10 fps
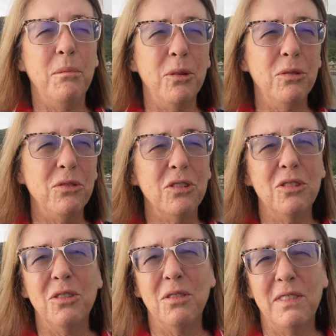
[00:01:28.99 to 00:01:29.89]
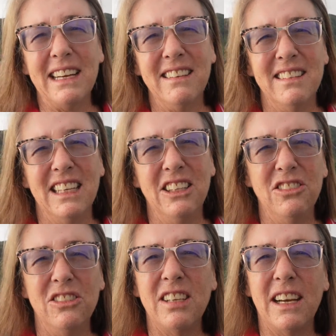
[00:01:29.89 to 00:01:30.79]
boosters,
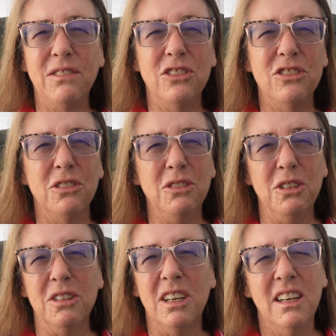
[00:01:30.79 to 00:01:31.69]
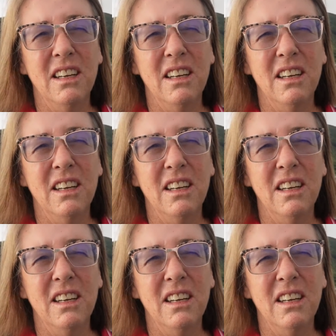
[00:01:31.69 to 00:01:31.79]
vaccinations, have to show your